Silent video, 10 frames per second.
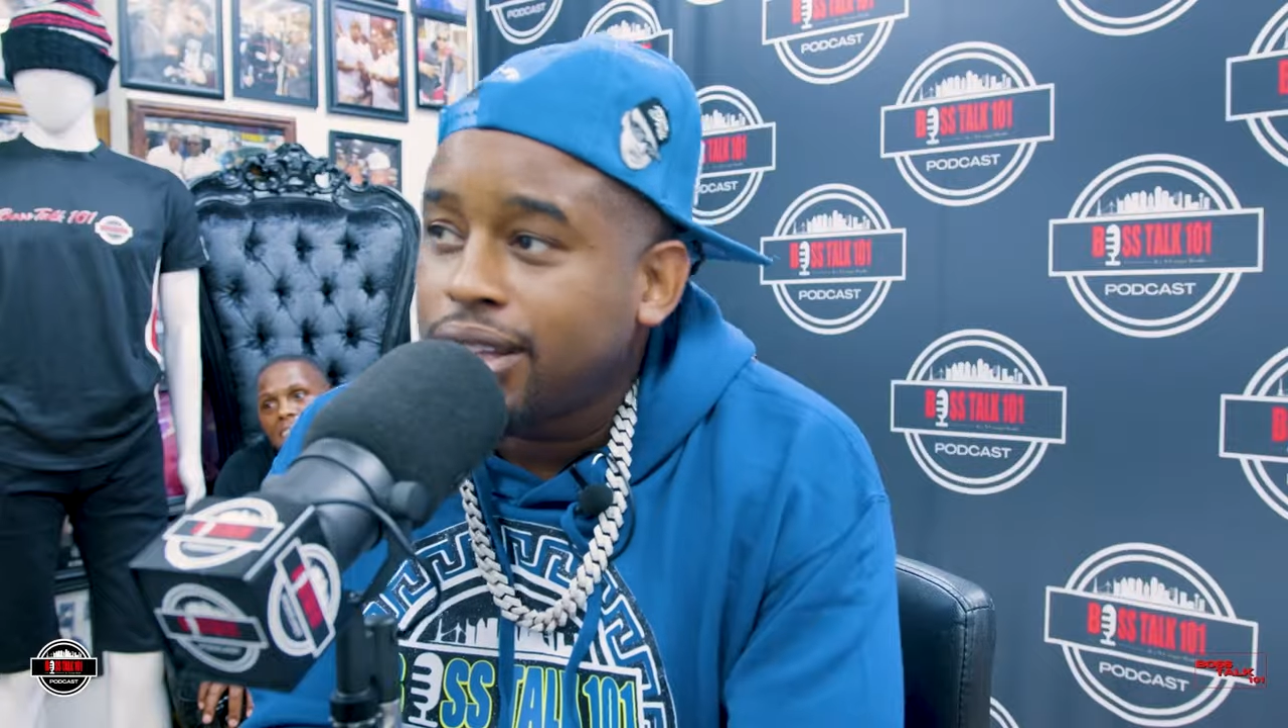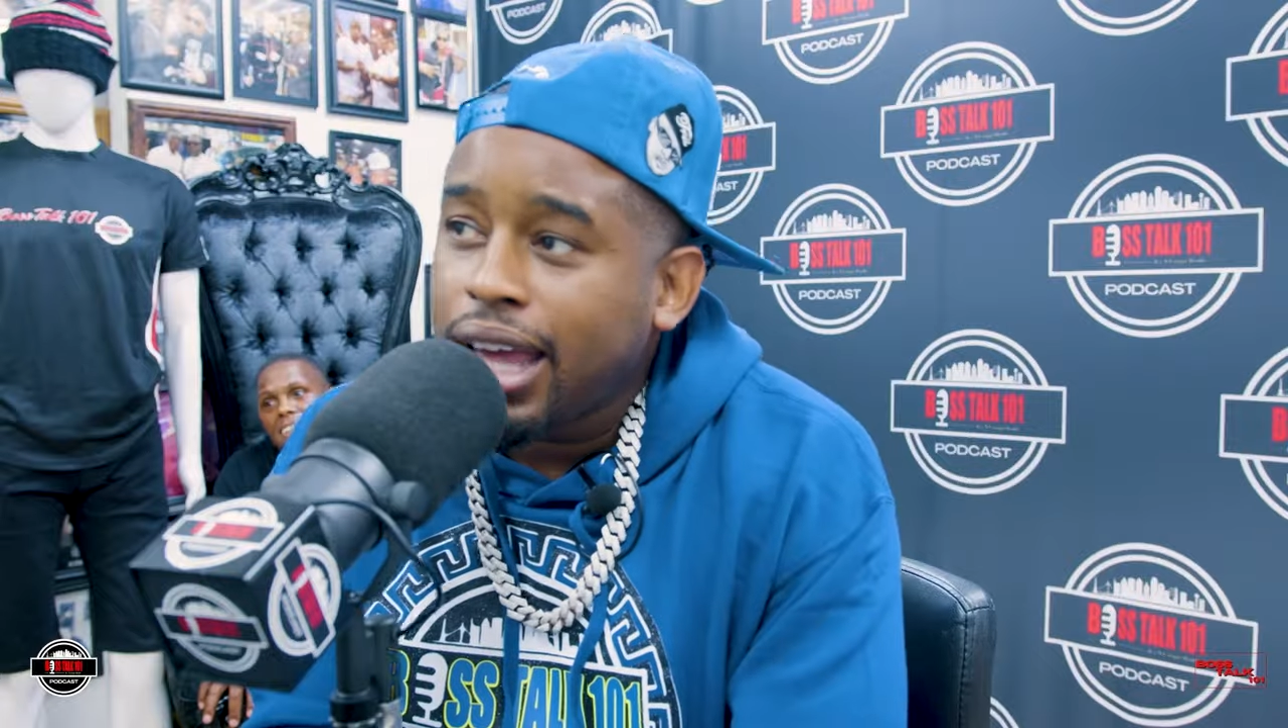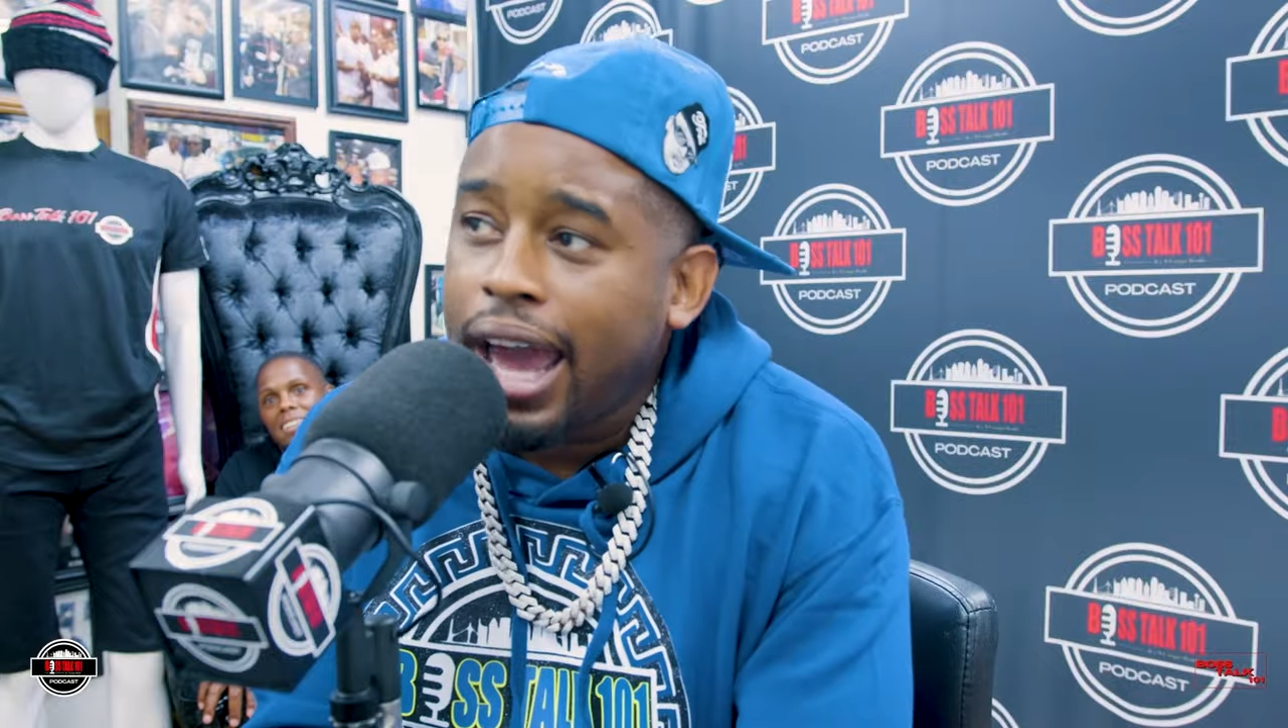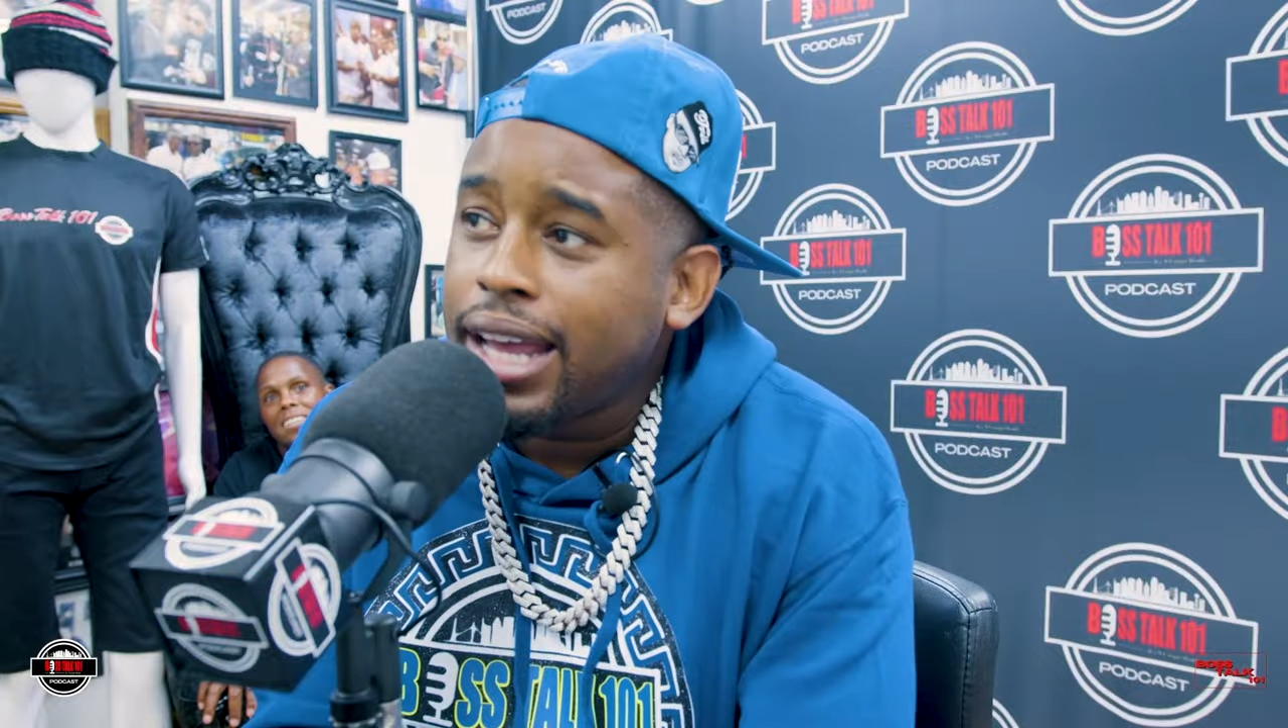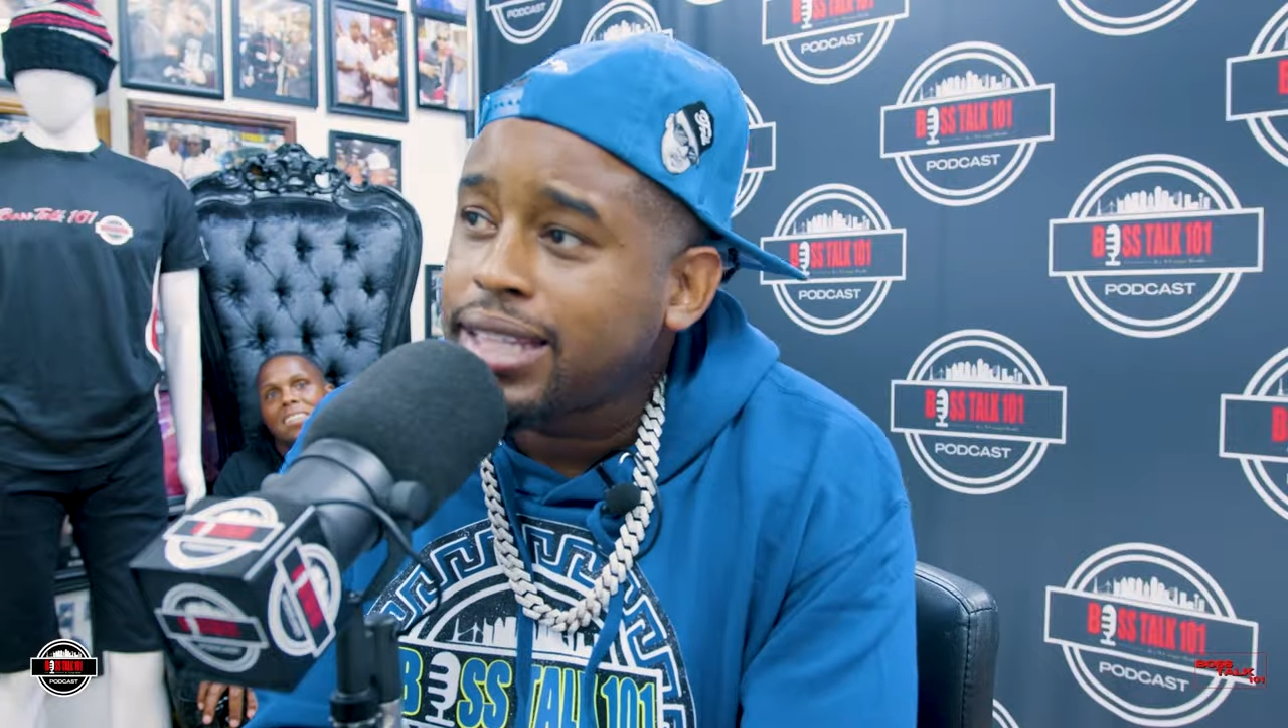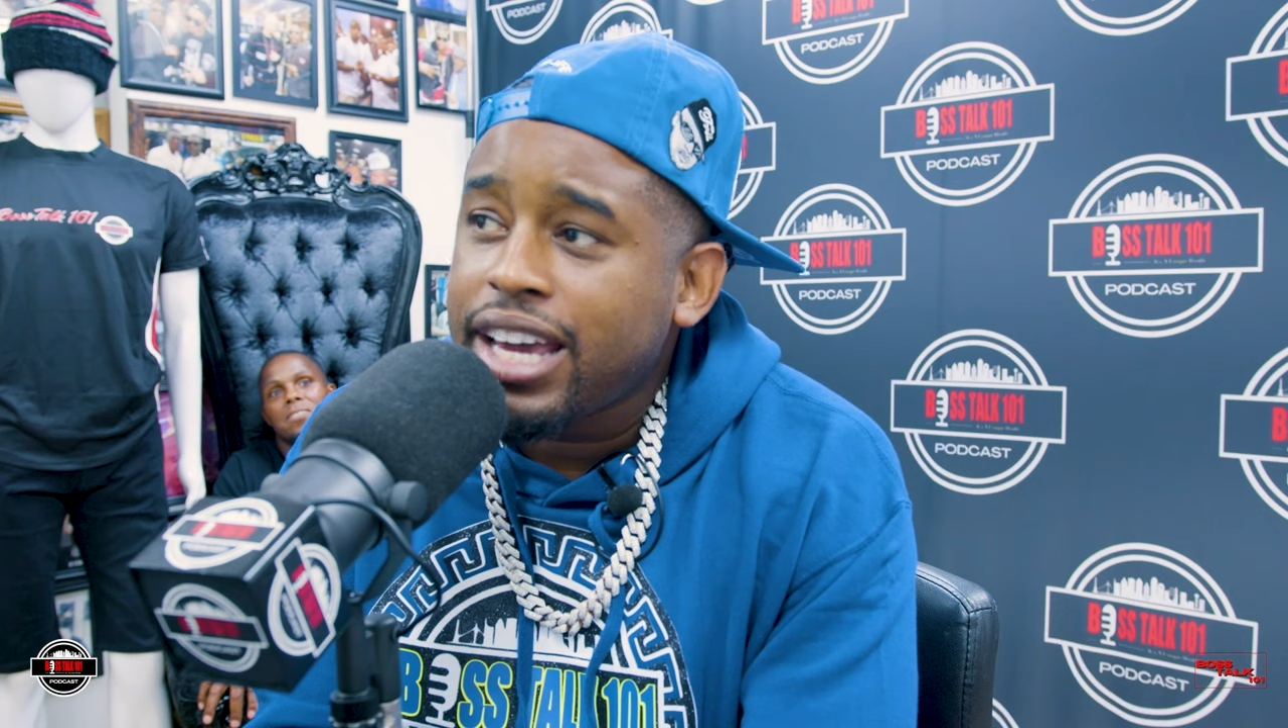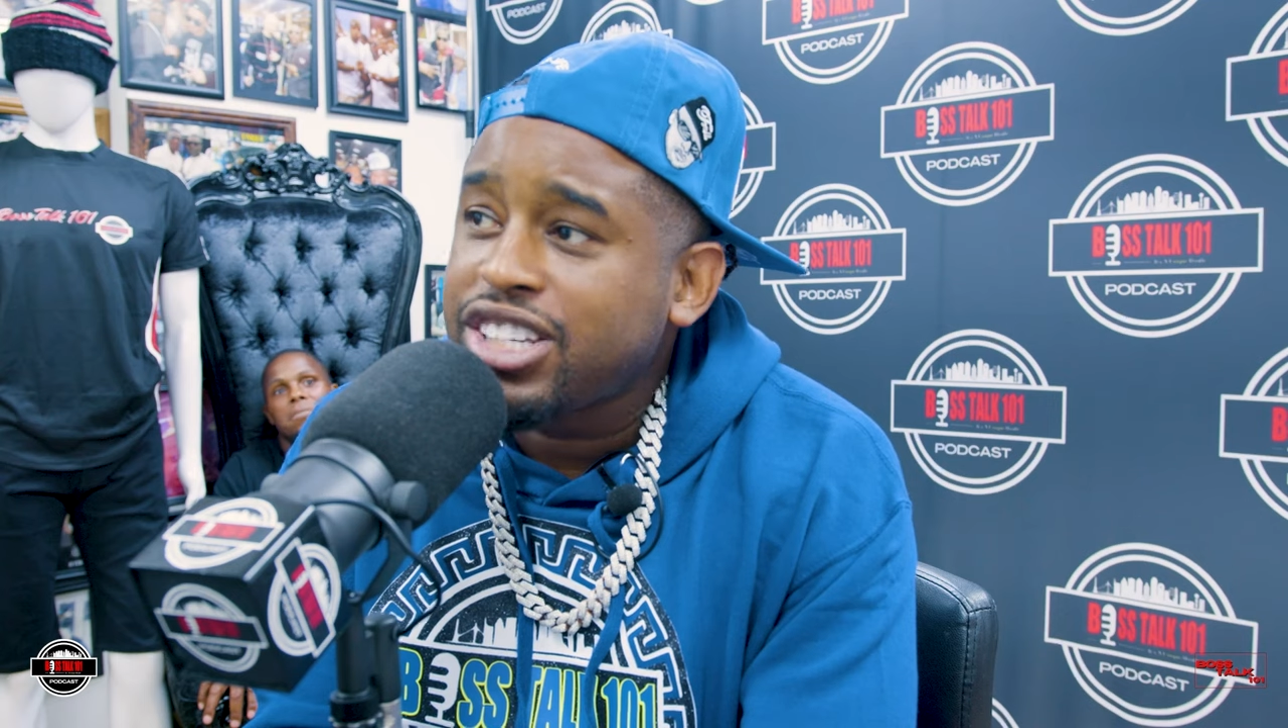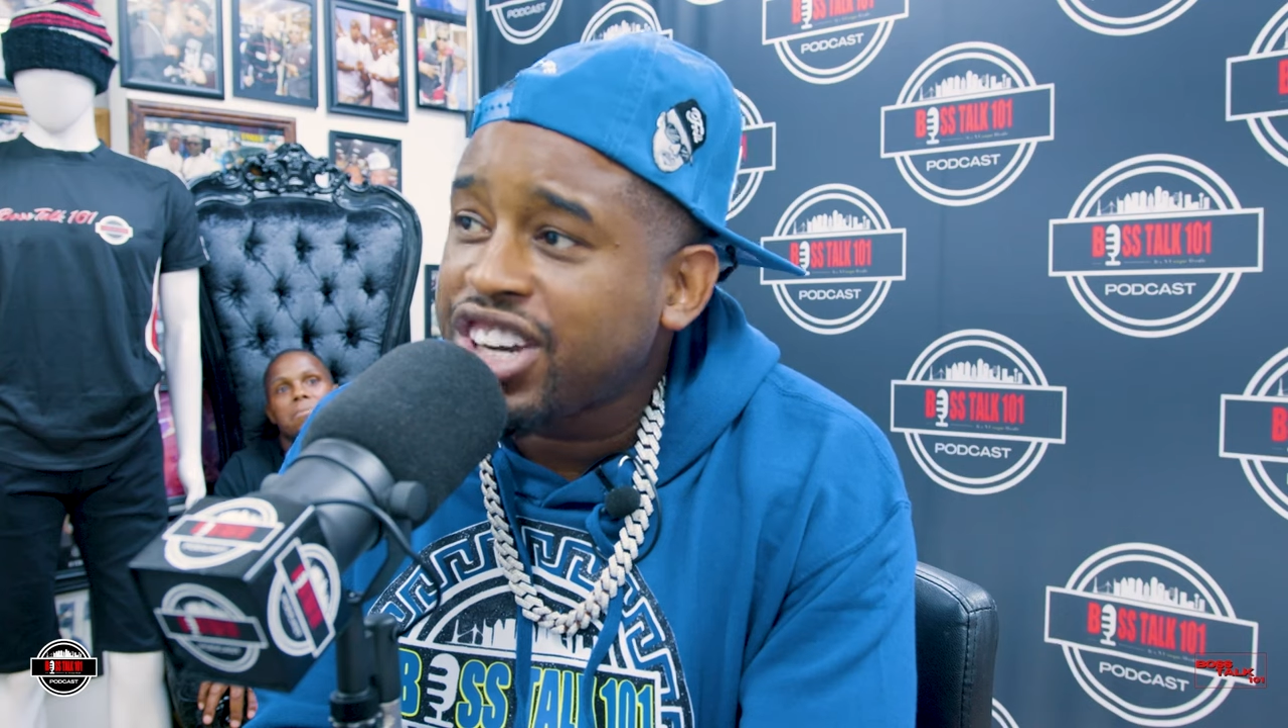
take I it. I ain't take